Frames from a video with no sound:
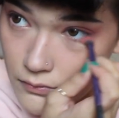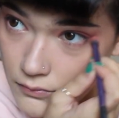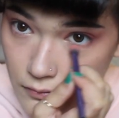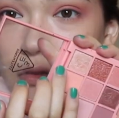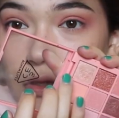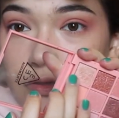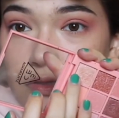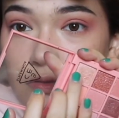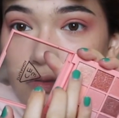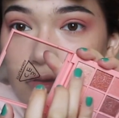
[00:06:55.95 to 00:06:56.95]

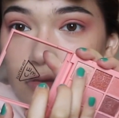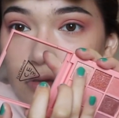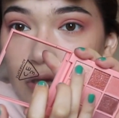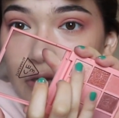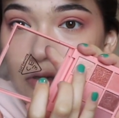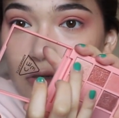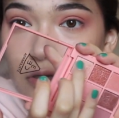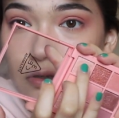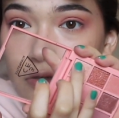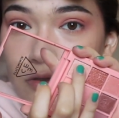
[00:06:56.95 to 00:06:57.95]
This lighter
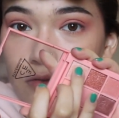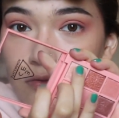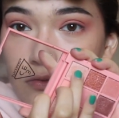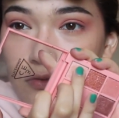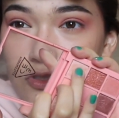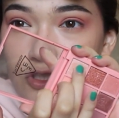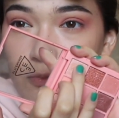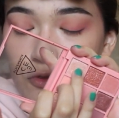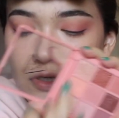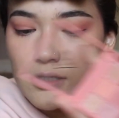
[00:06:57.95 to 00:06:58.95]
color,
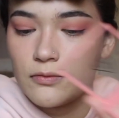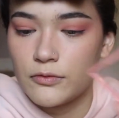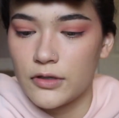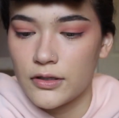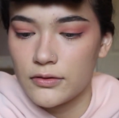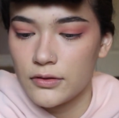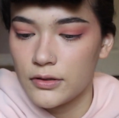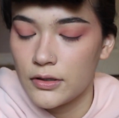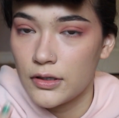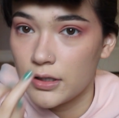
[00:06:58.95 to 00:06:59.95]
shimmery one,
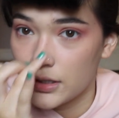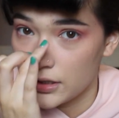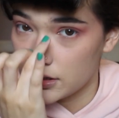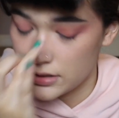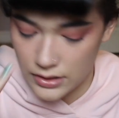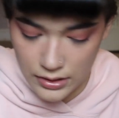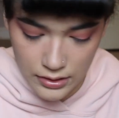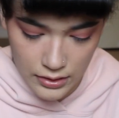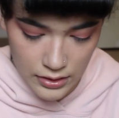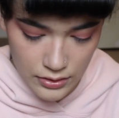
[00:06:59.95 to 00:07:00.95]
into
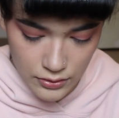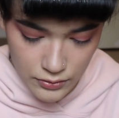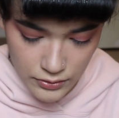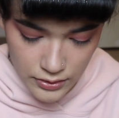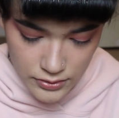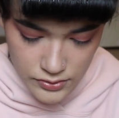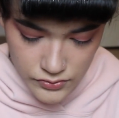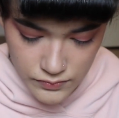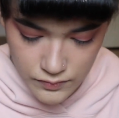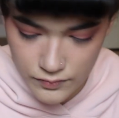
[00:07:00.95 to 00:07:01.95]
the inner
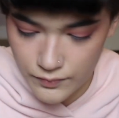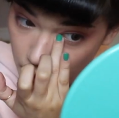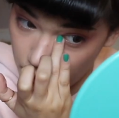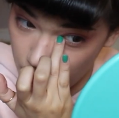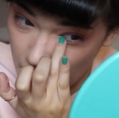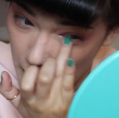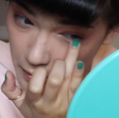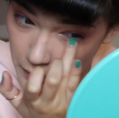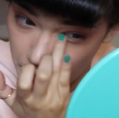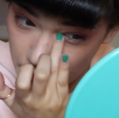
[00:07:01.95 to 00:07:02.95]
corners, a little bit
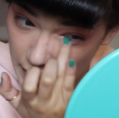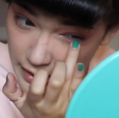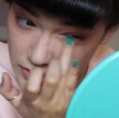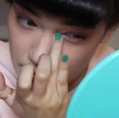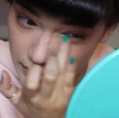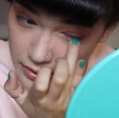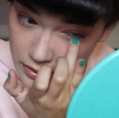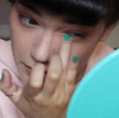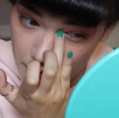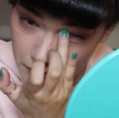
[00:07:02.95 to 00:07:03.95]
under the lash line
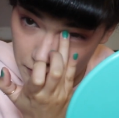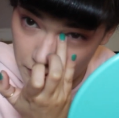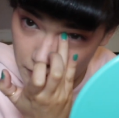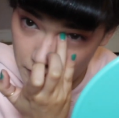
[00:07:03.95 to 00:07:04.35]
too.